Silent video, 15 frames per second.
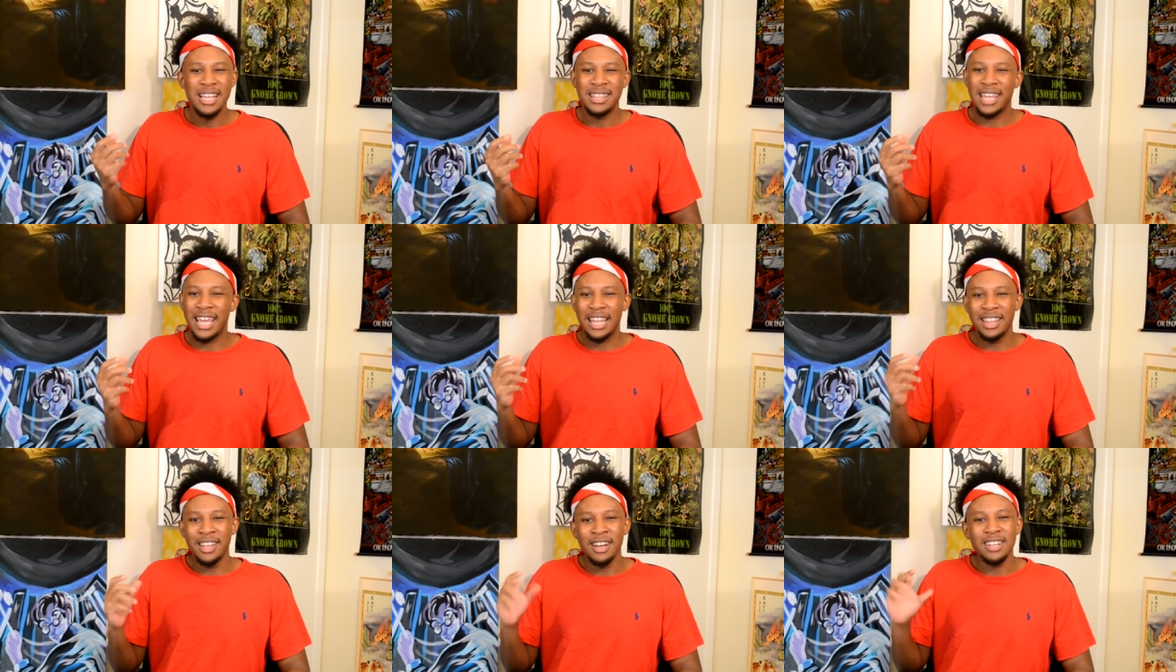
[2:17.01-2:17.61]
They
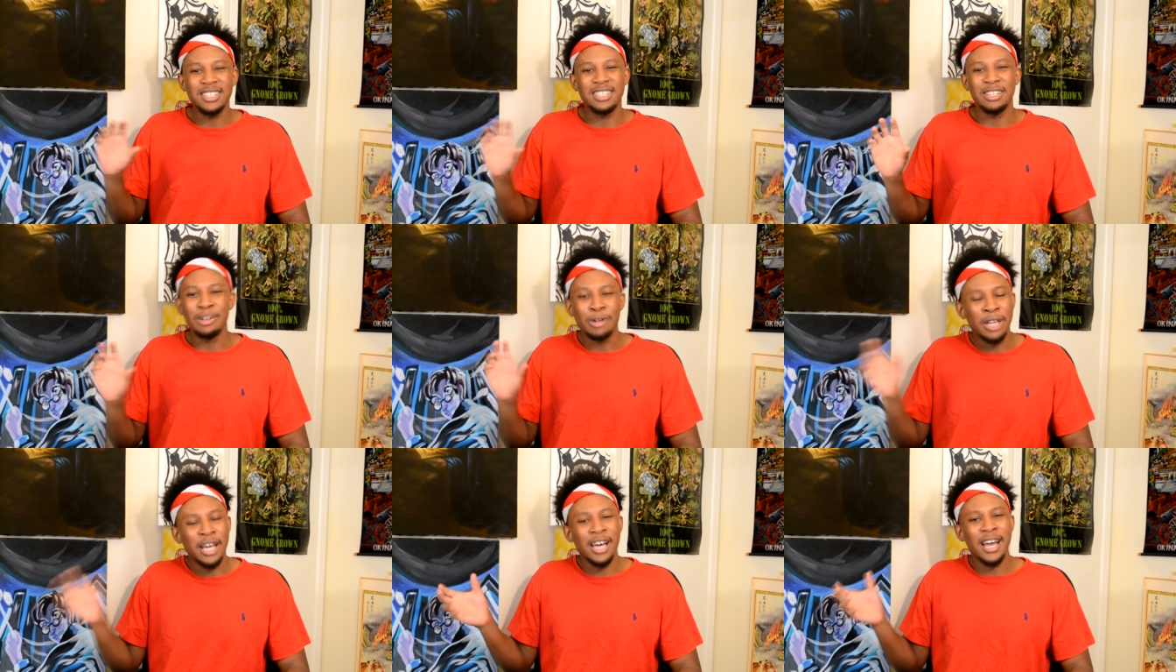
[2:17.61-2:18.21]
look
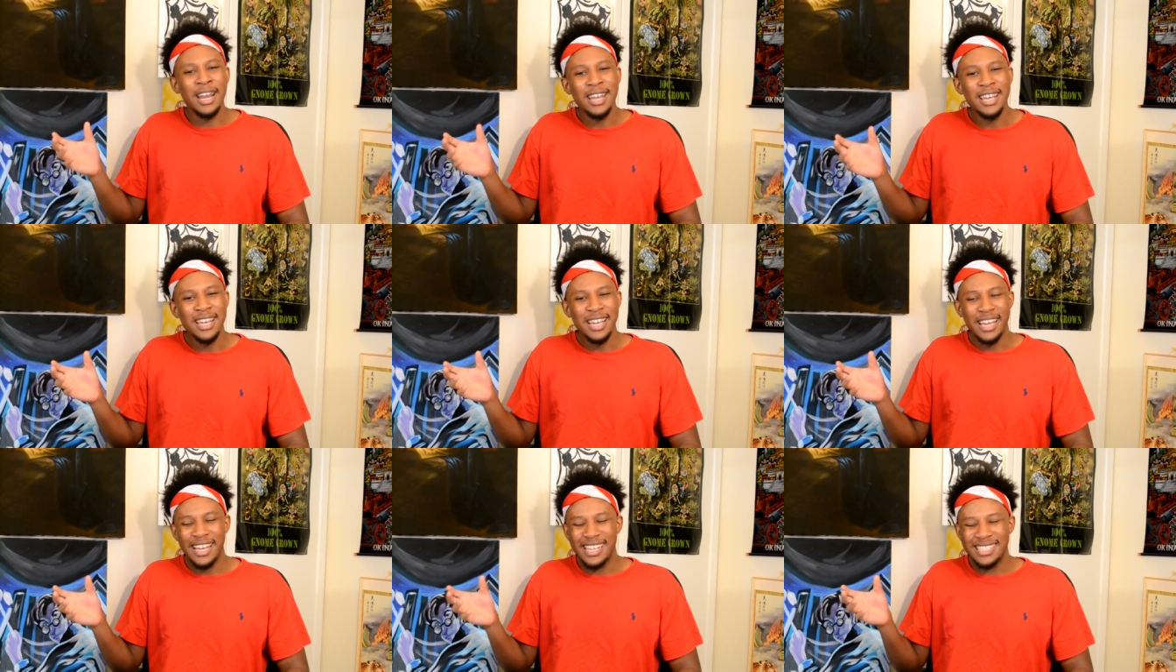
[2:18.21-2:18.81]
good
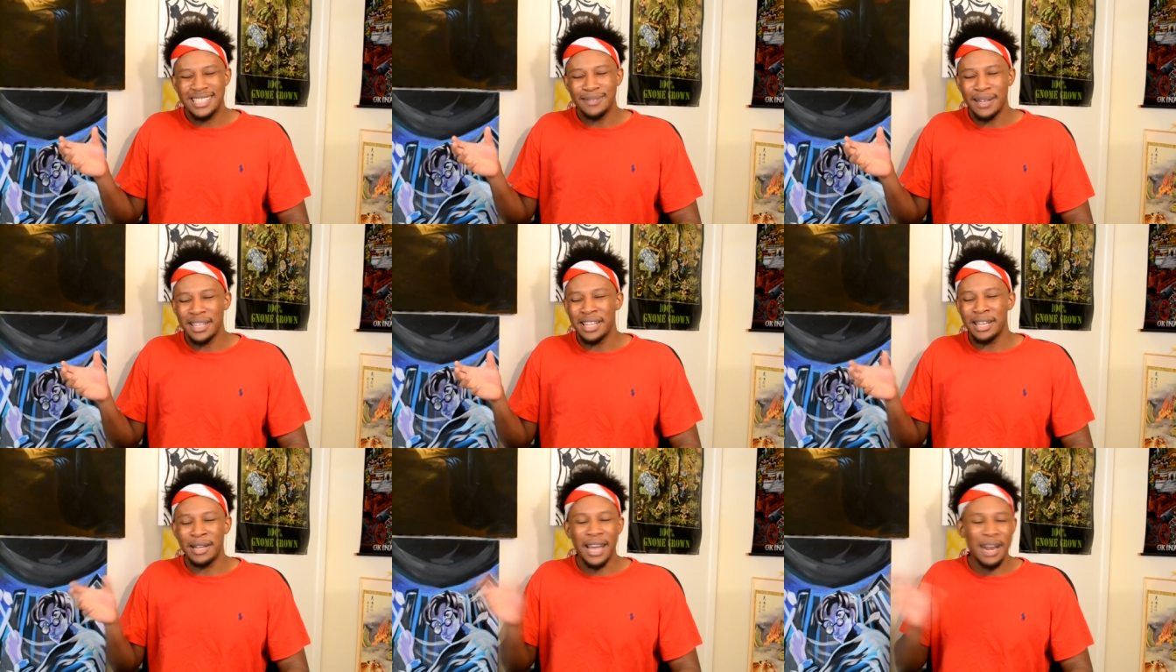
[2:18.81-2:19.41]
and sometimes
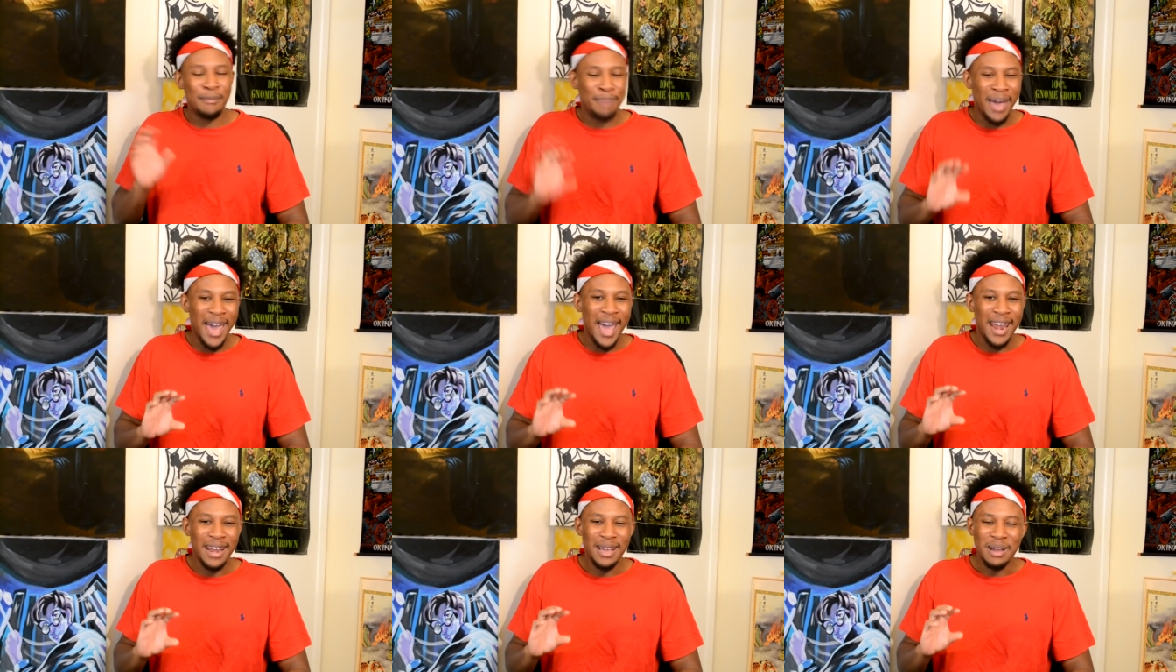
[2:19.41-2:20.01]
they look kind of
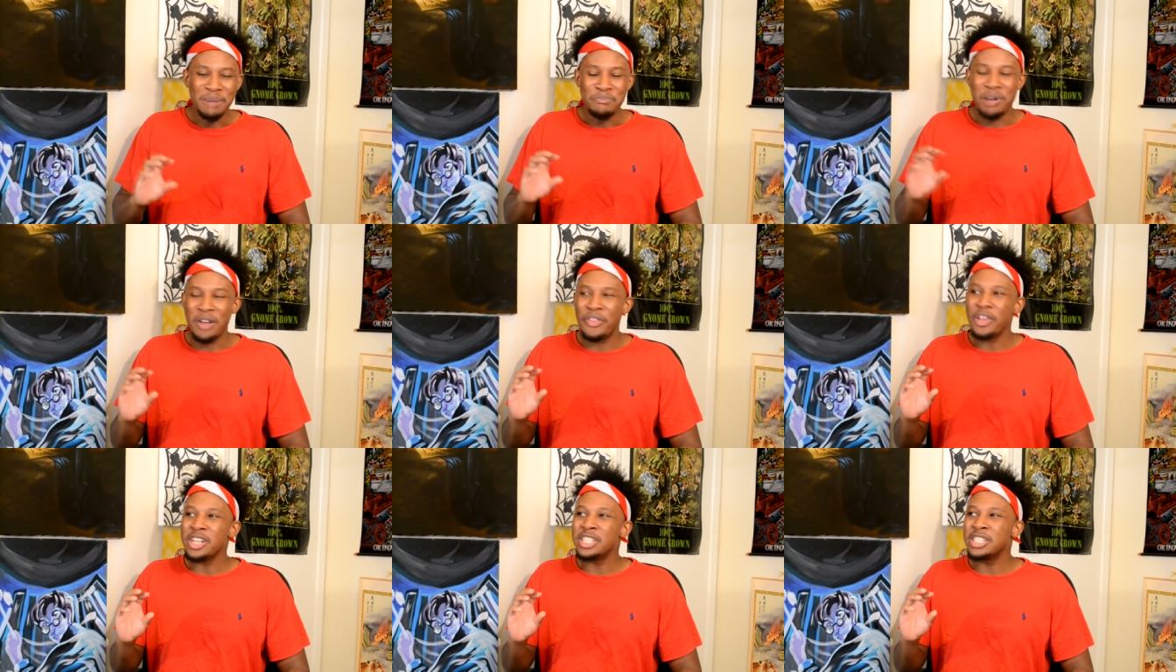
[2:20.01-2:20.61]
bad,
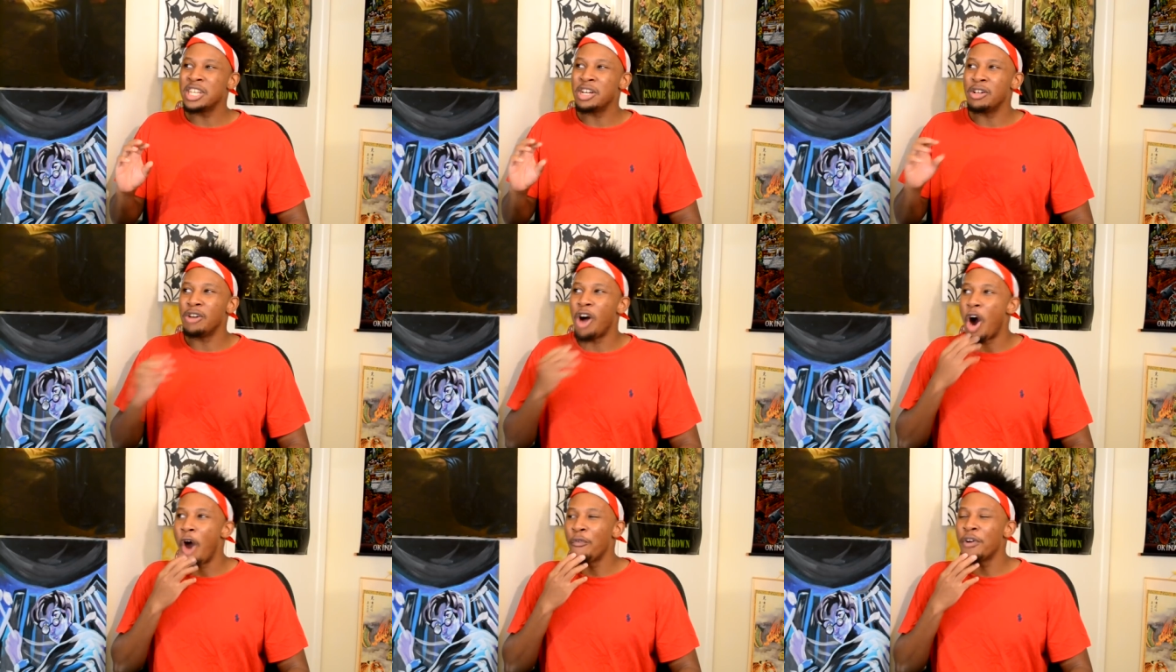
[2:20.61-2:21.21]
but they're
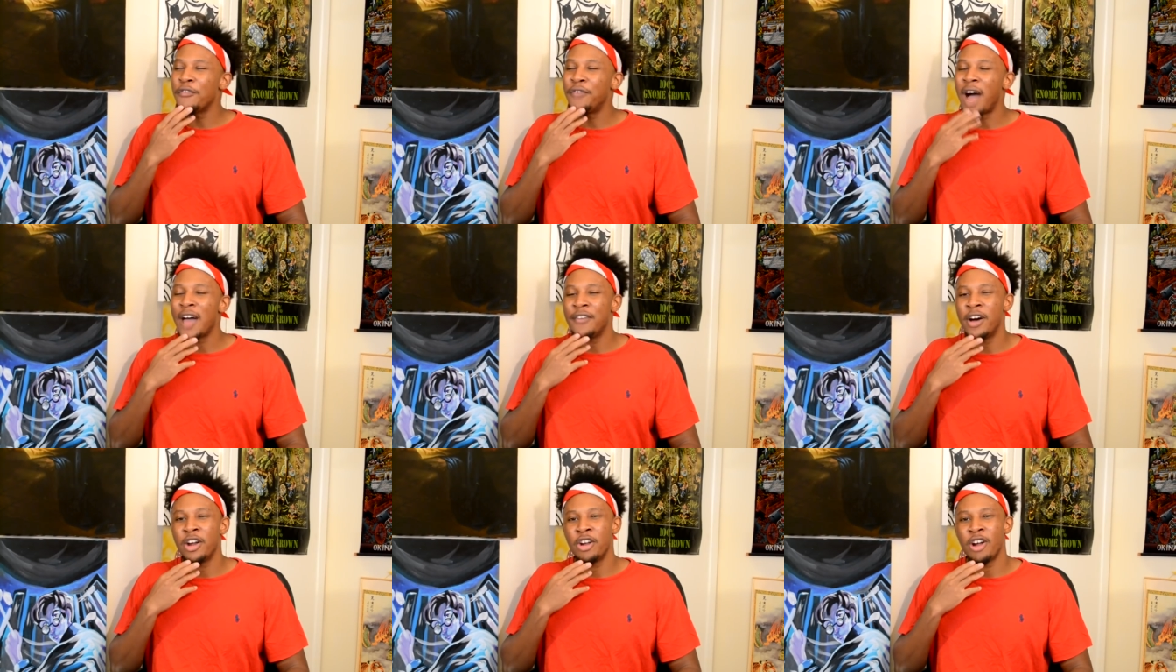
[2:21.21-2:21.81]
still over
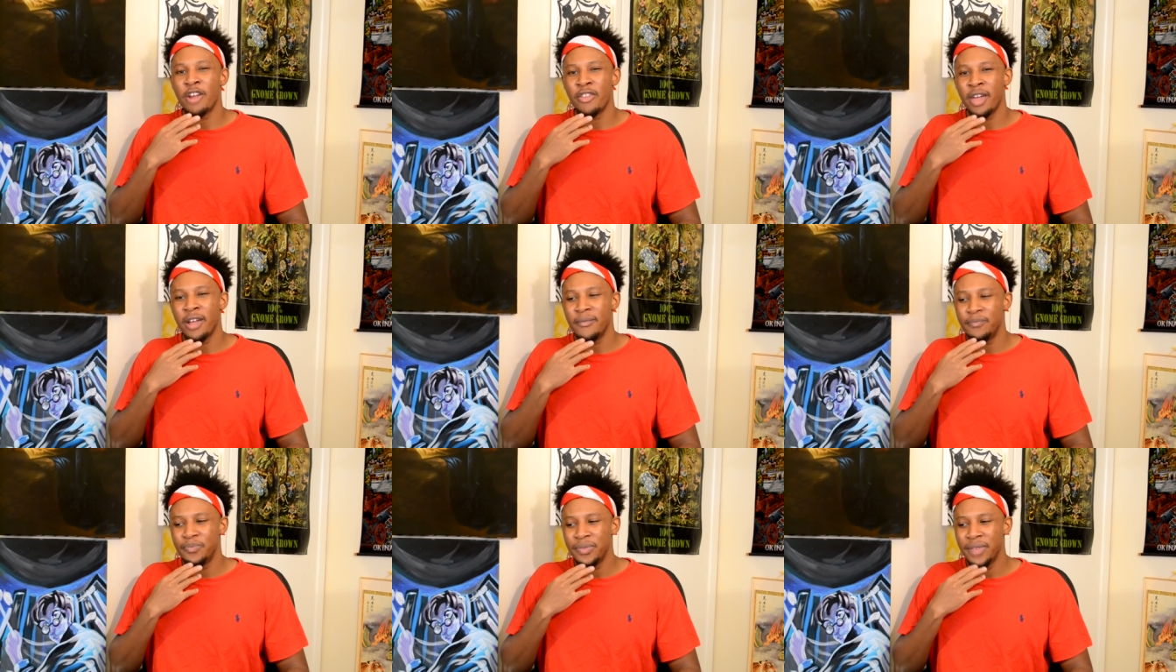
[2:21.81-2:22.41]
500, aren't they?